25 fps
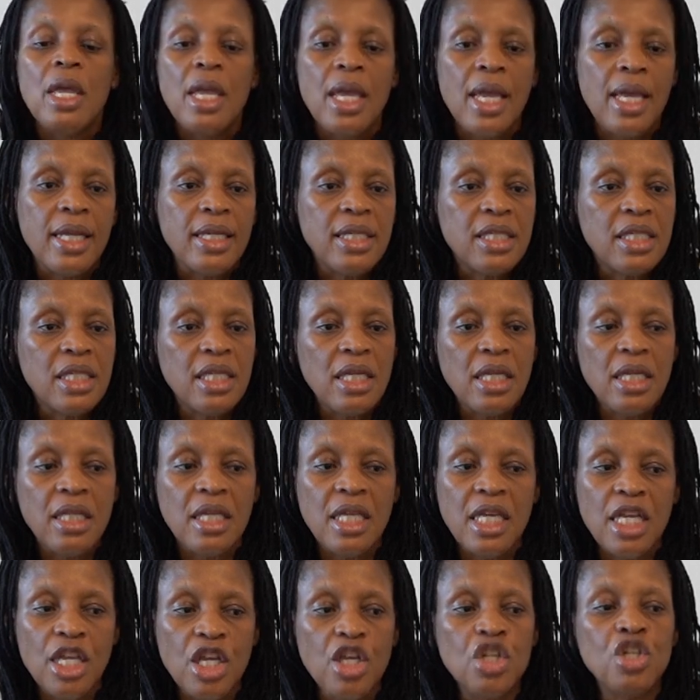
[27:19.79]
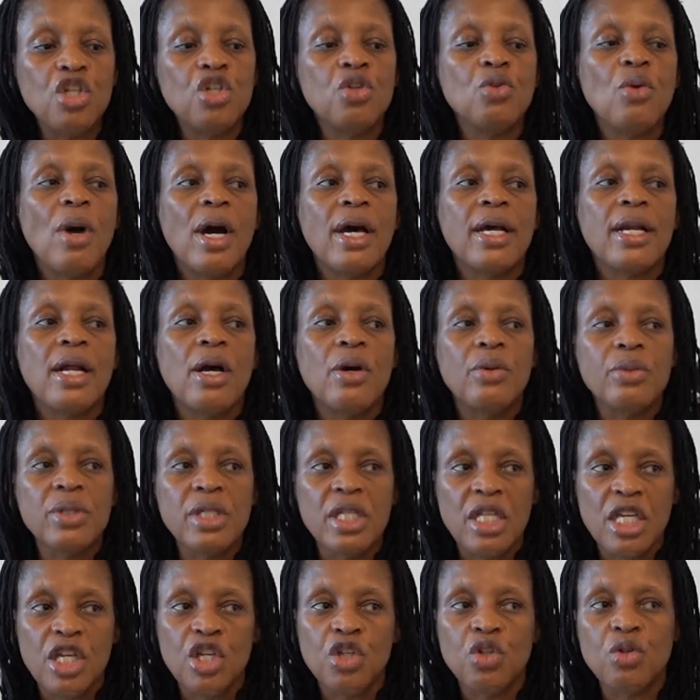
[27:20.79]
And the issue
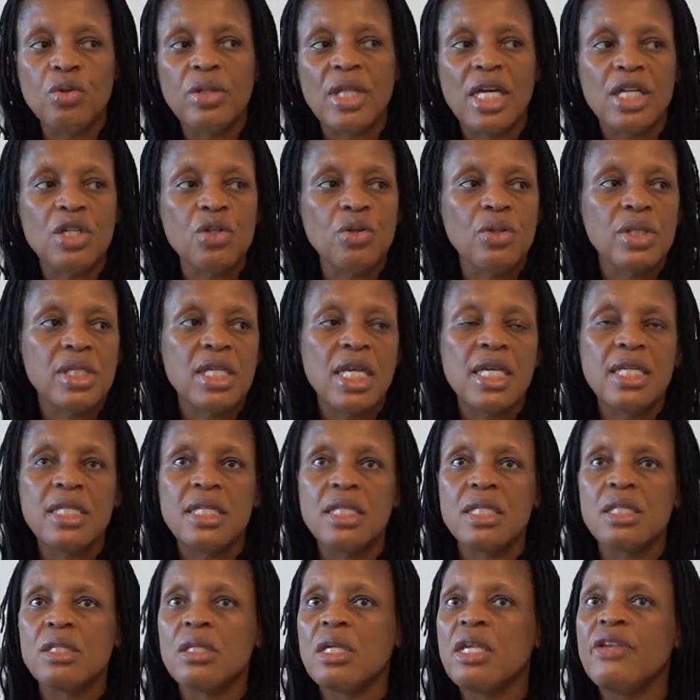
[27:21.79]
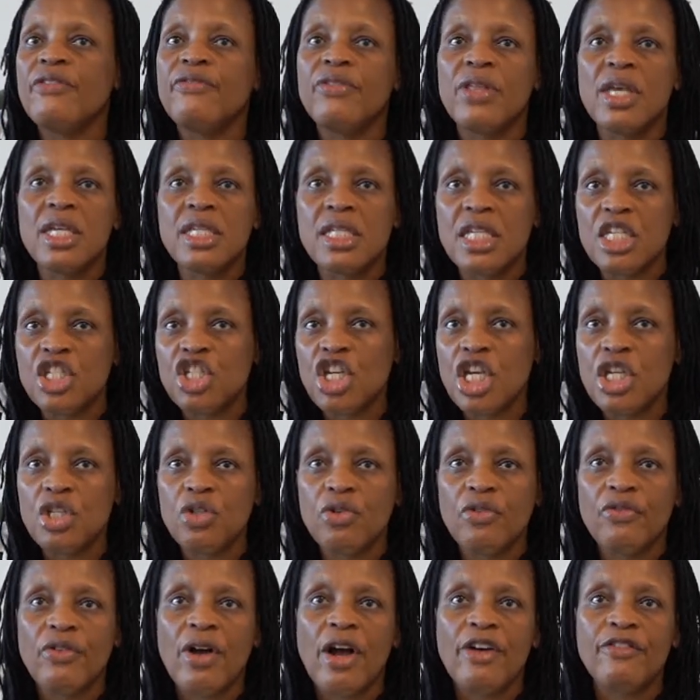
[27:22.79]
that you said is if there is a change
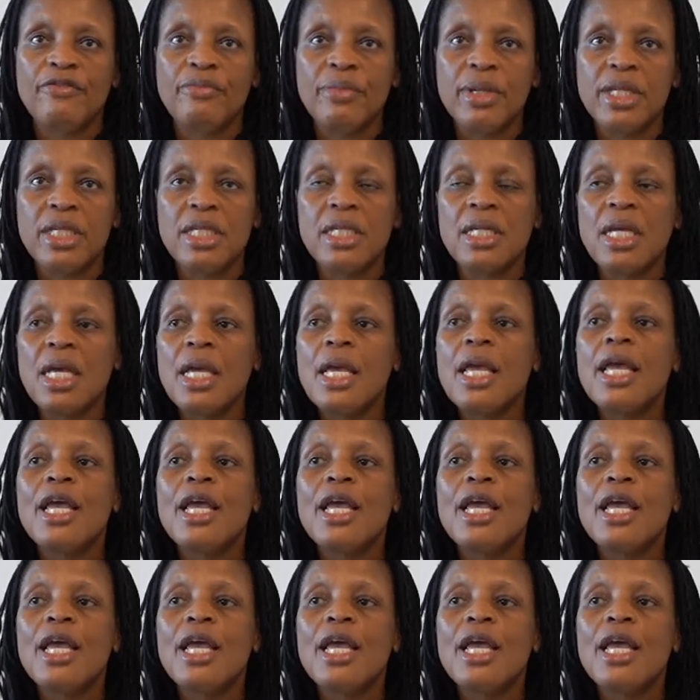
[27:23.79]
of government,